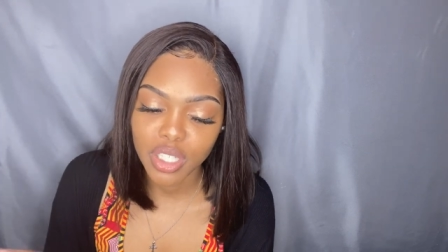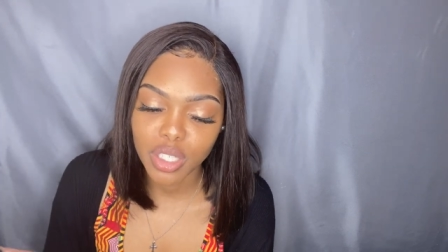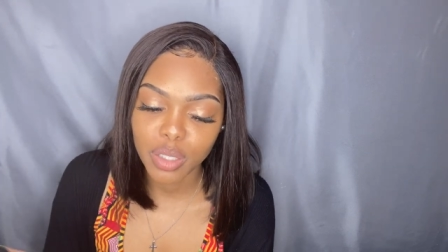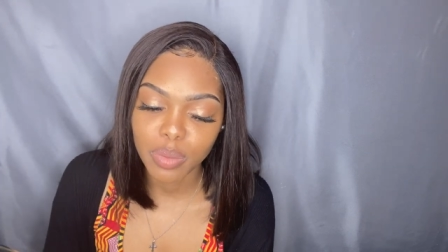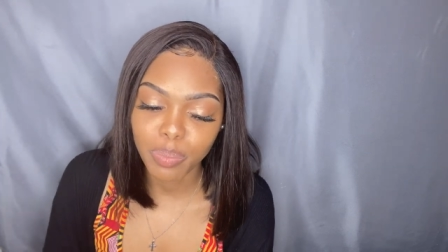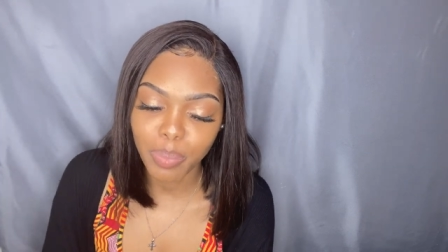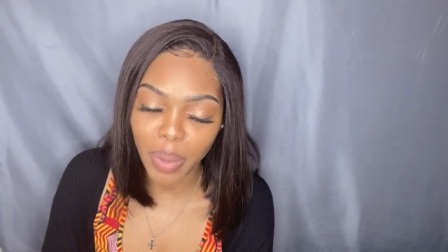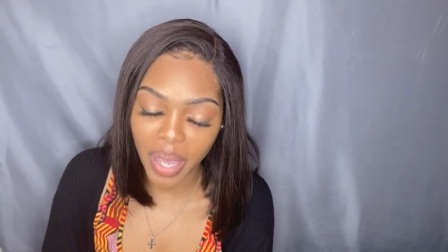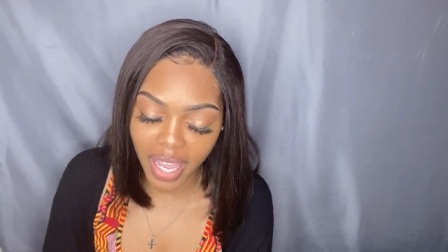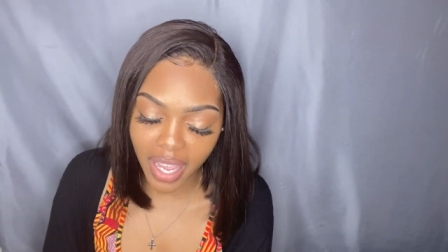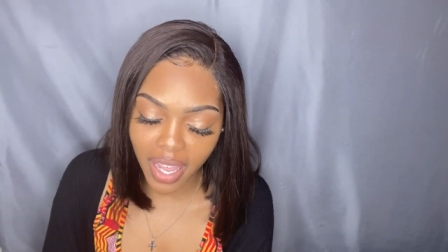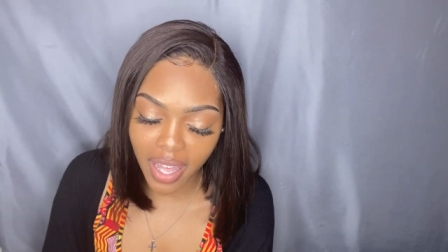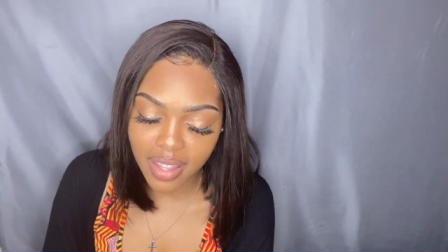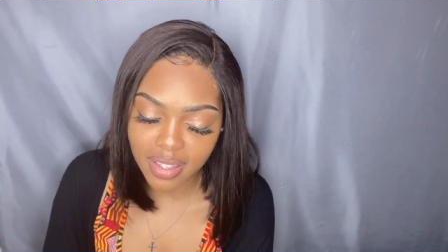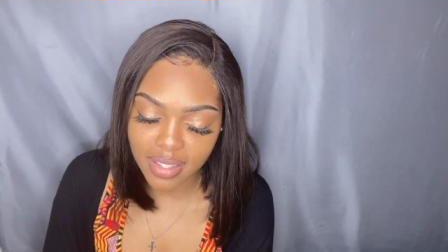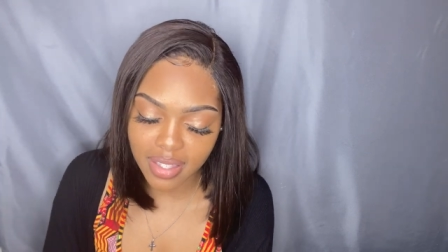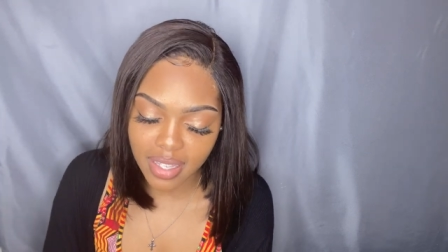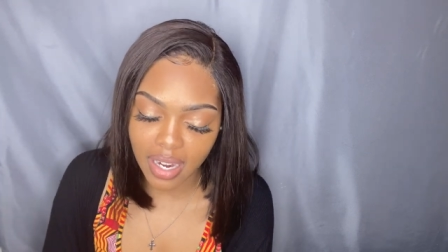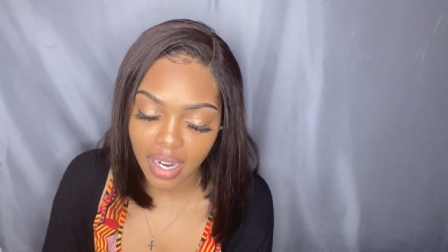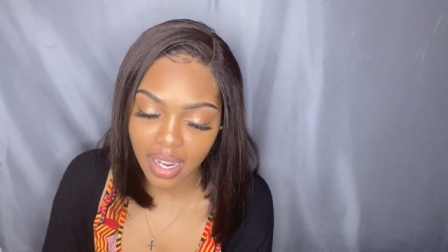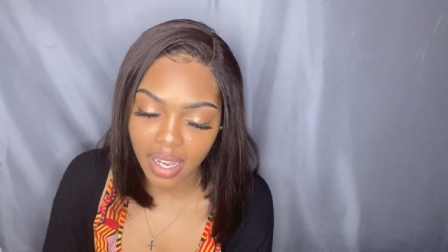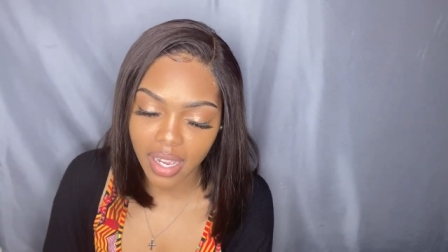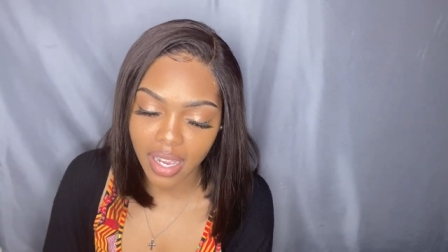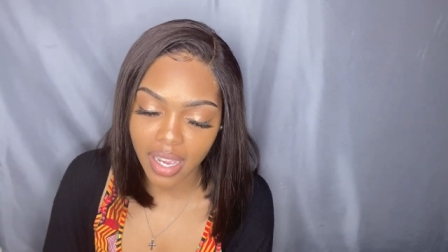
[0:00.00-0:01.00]
pants
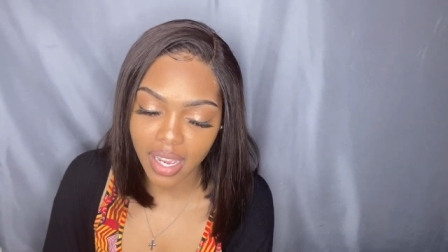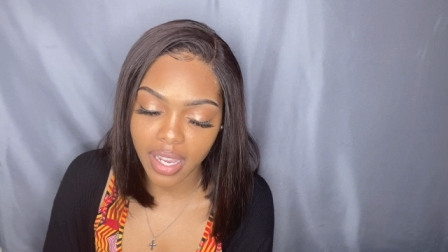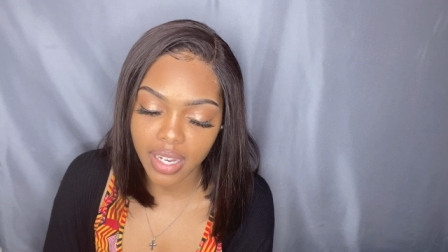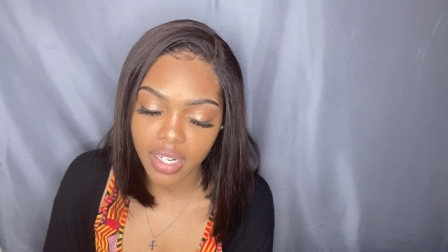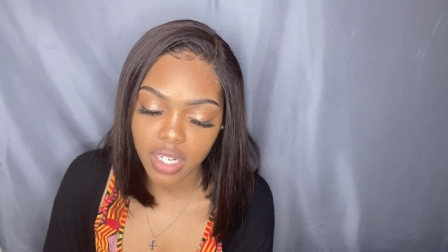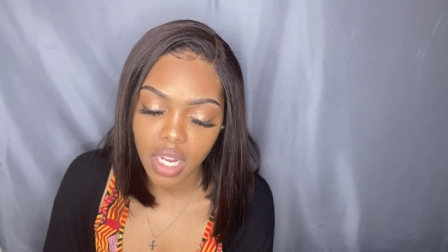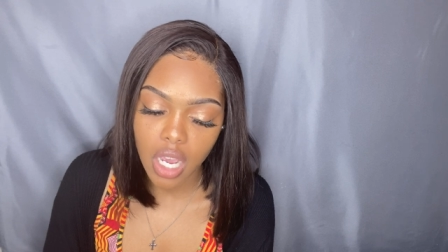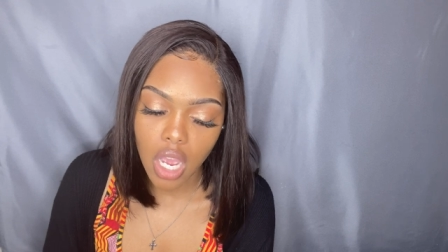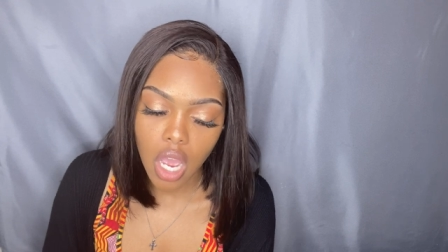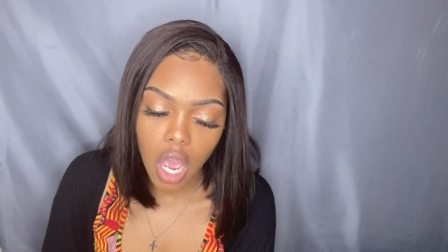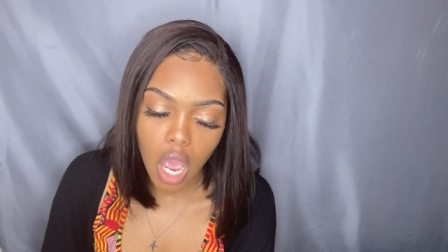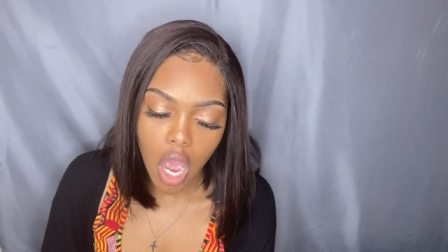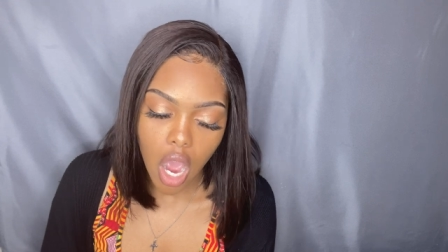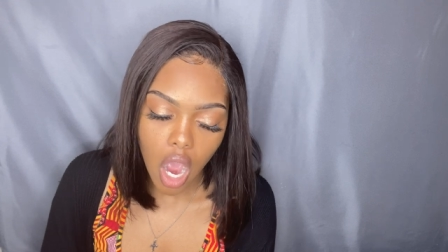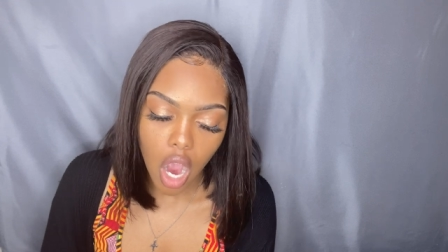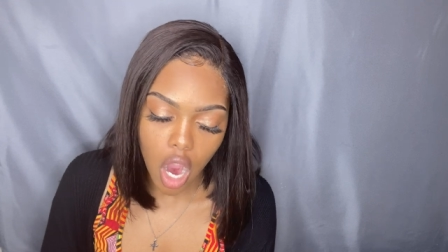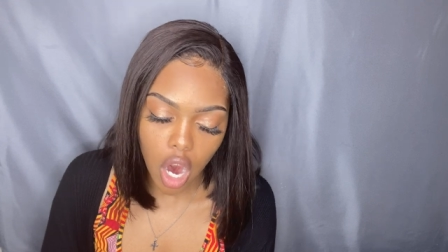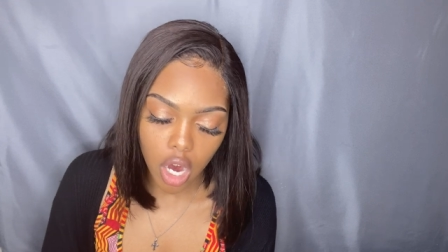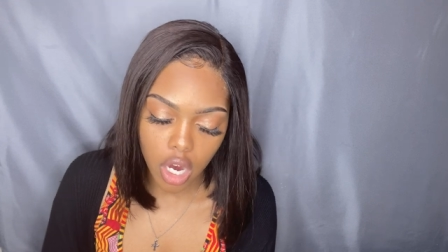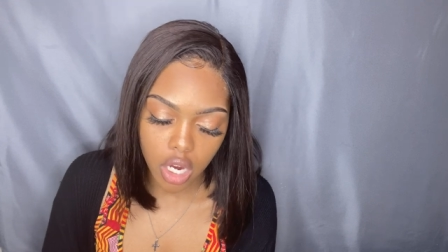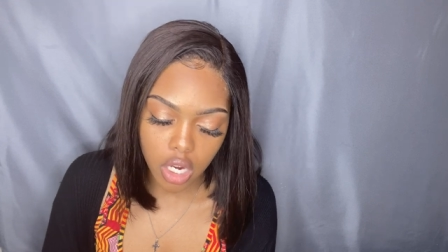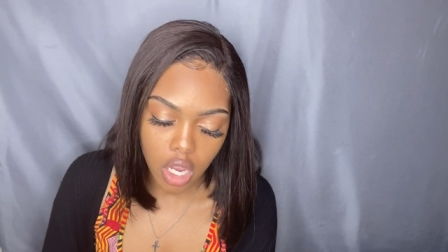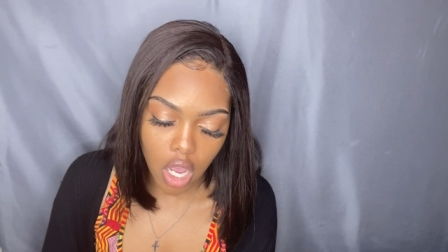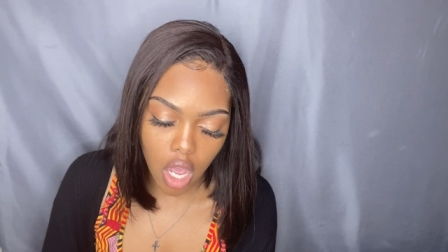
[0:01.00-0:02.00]
that I got
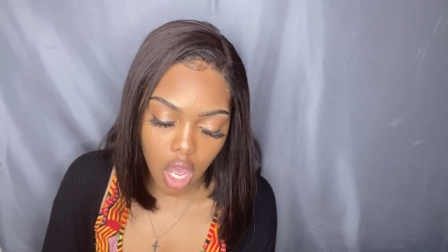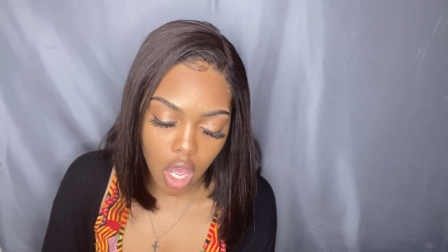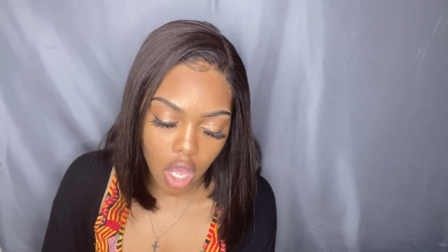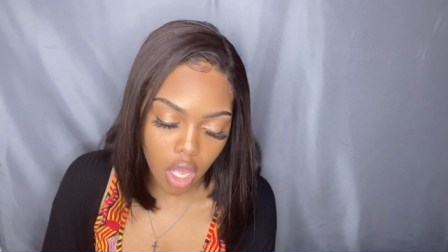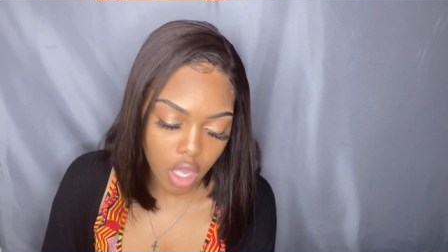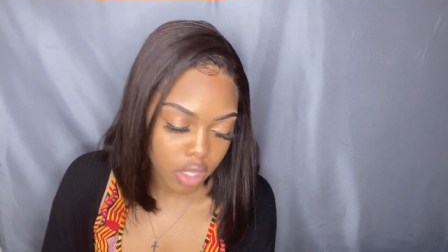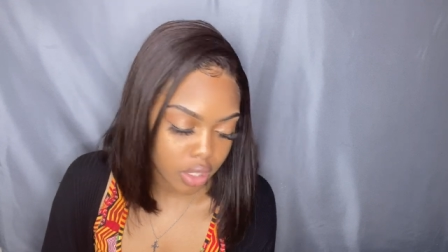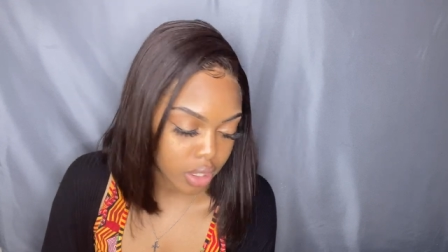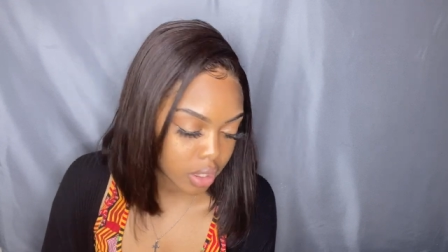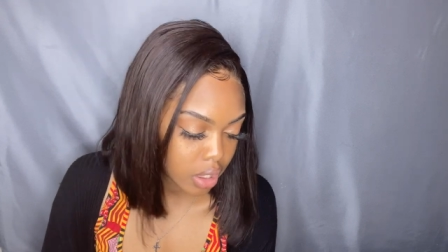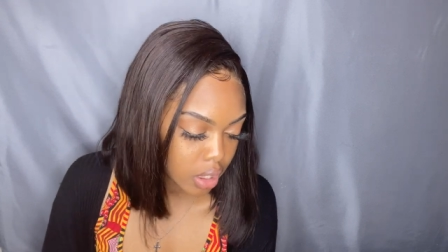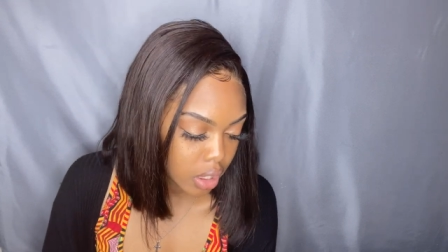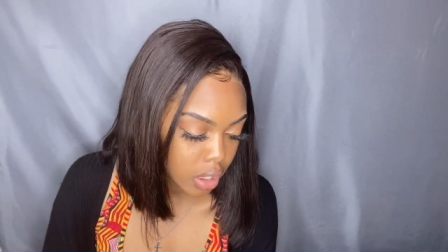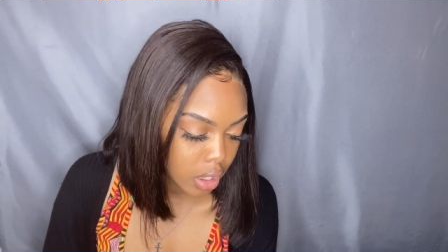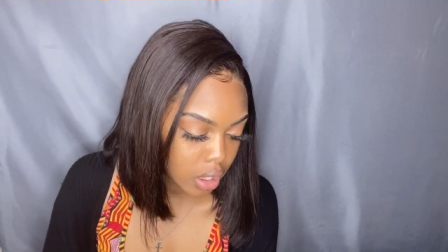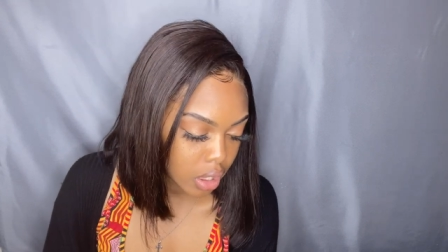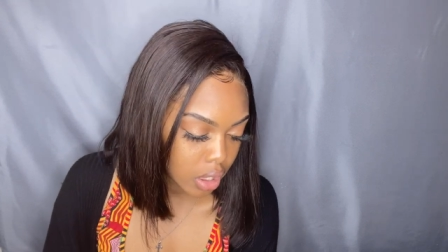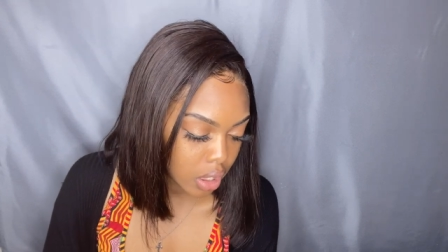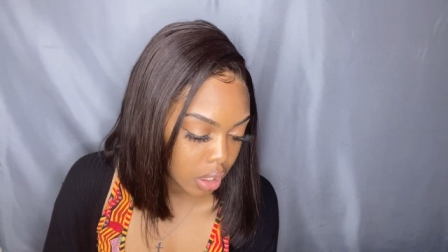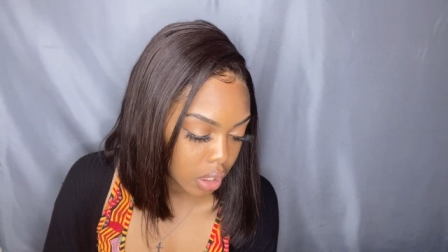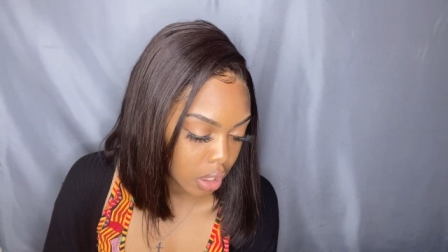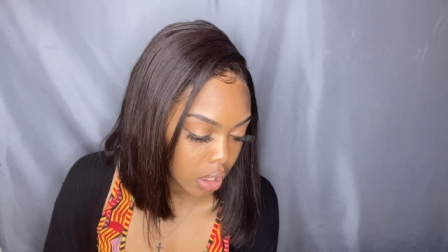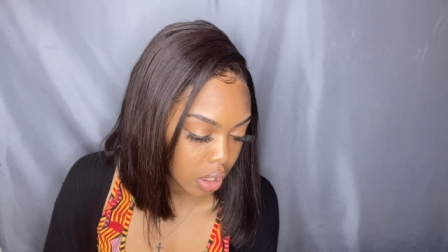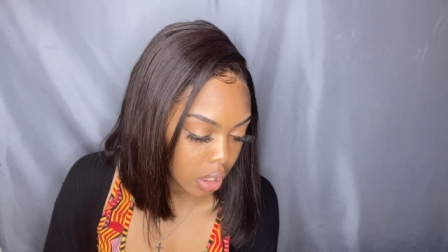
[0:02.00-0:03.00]
are called
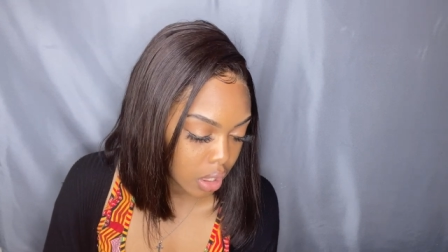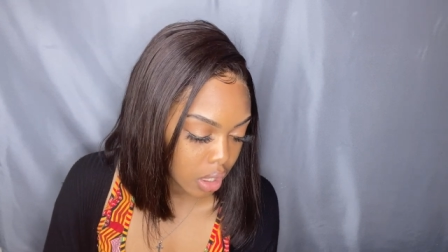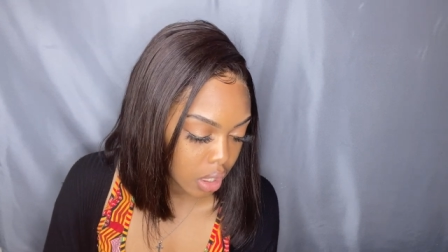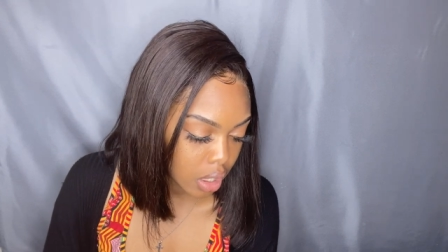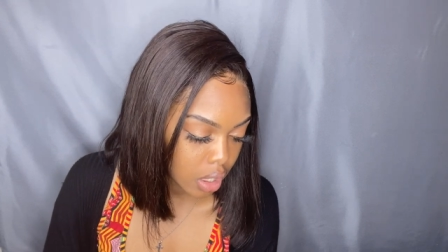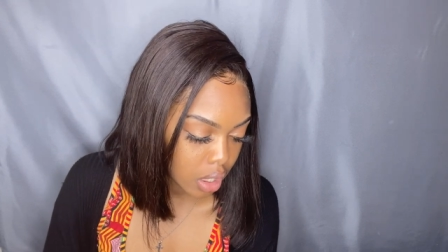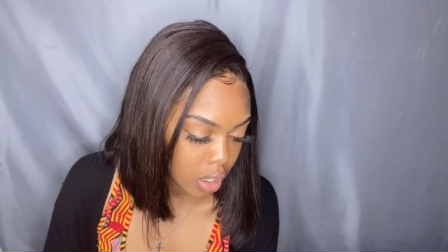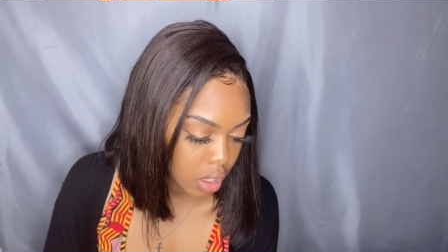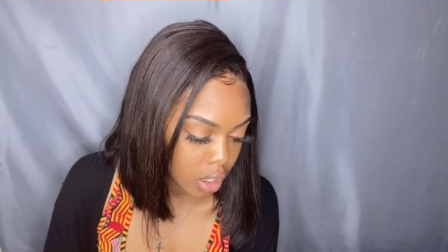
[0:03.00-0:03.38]
the